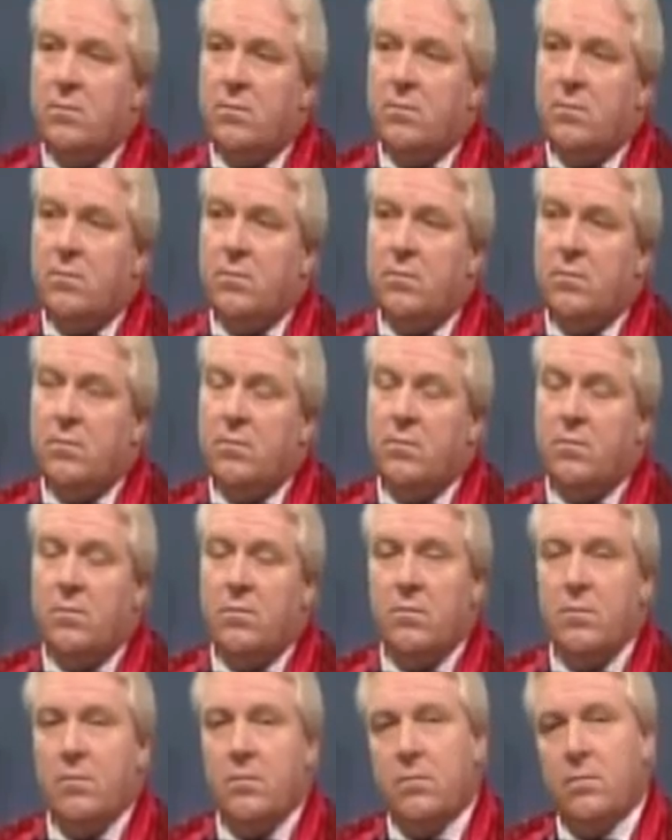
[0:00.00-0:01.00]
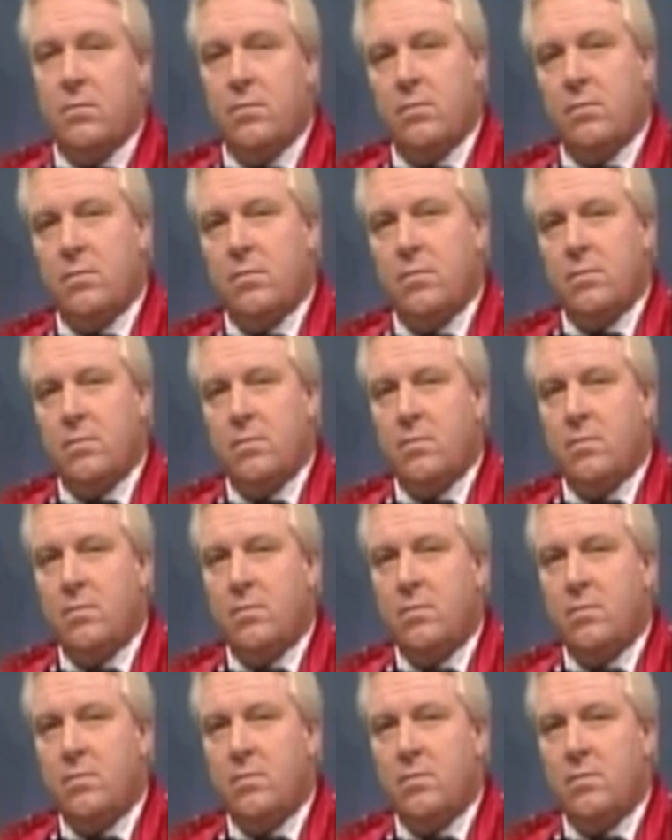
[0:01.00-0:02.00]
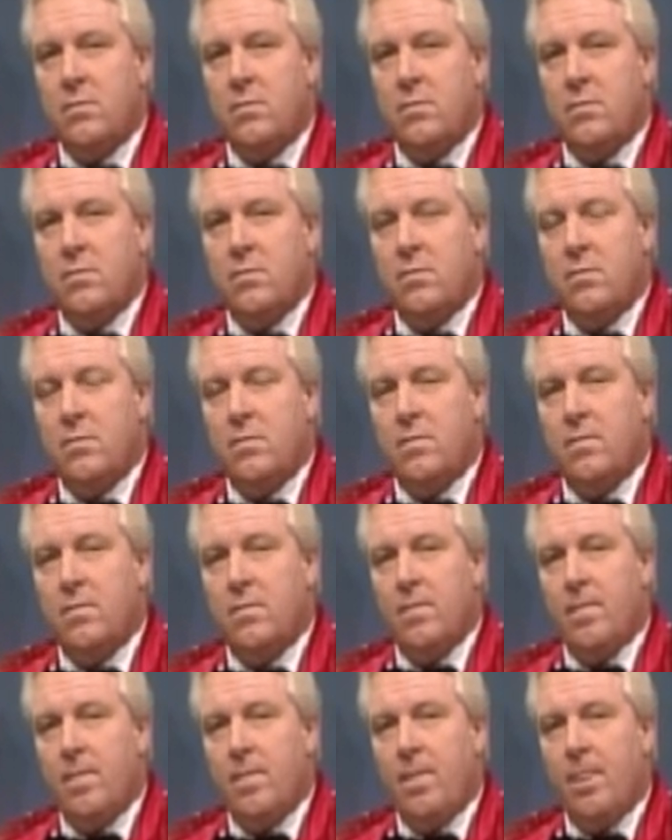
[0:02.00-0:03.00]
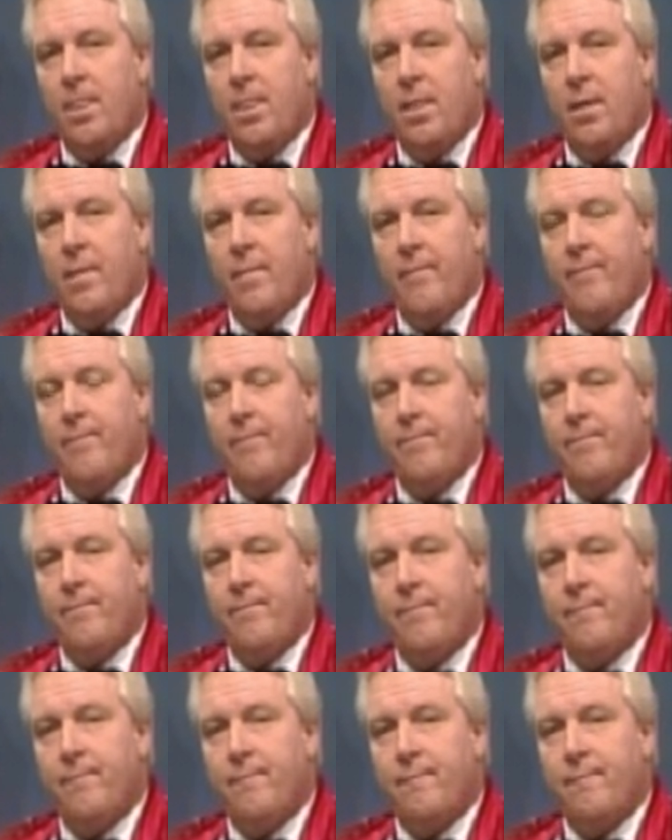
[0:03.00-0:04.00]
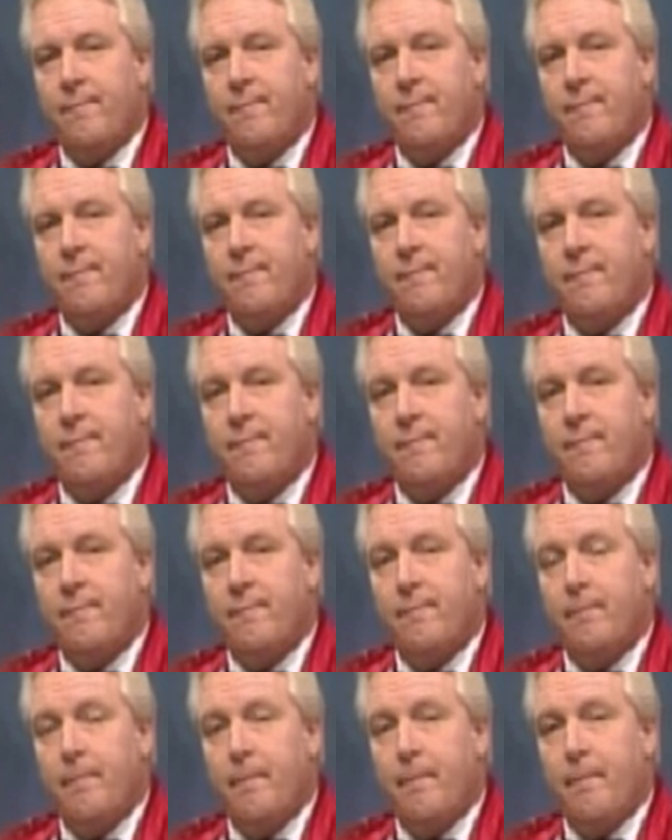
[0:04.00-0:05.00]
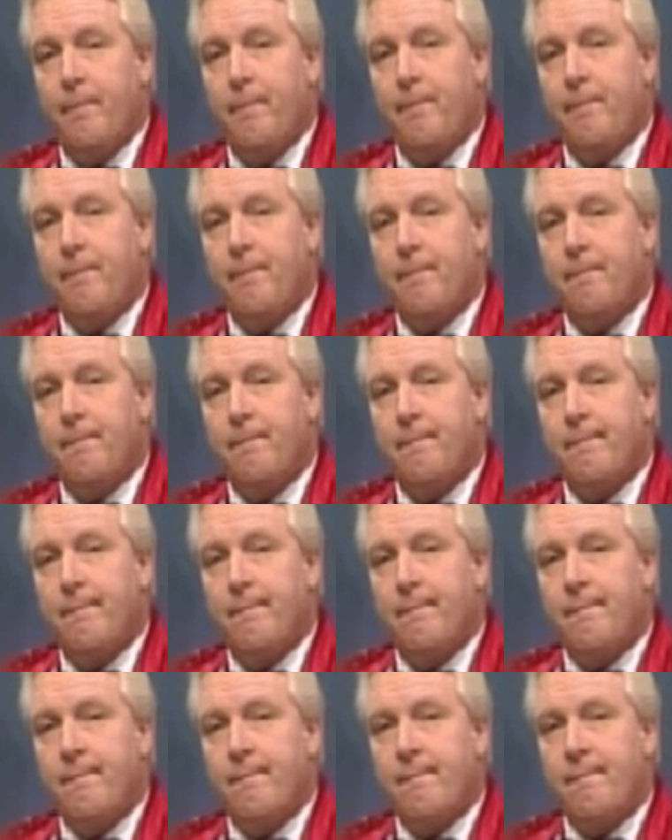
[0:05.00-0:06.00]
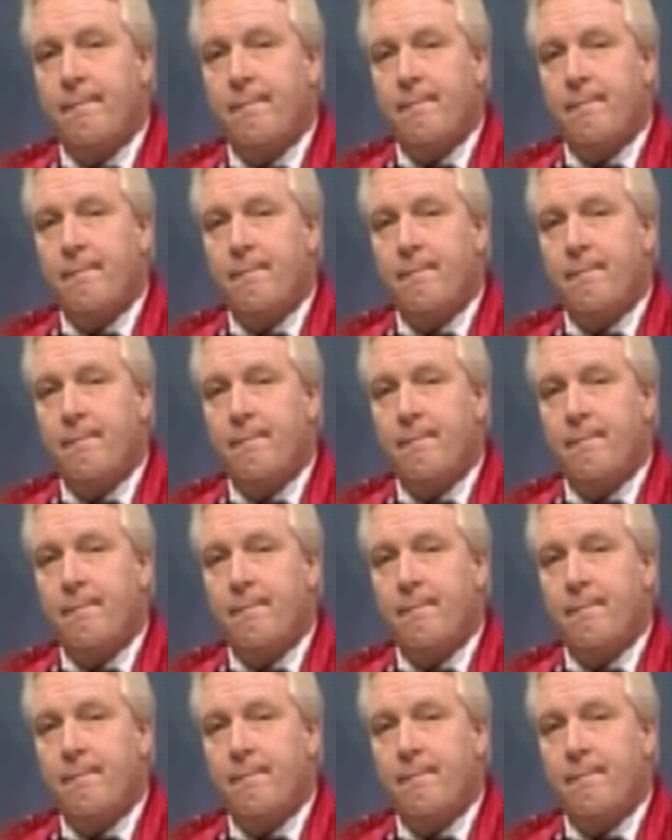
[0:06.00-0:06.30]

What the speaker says: No words are spoken by the person on screen.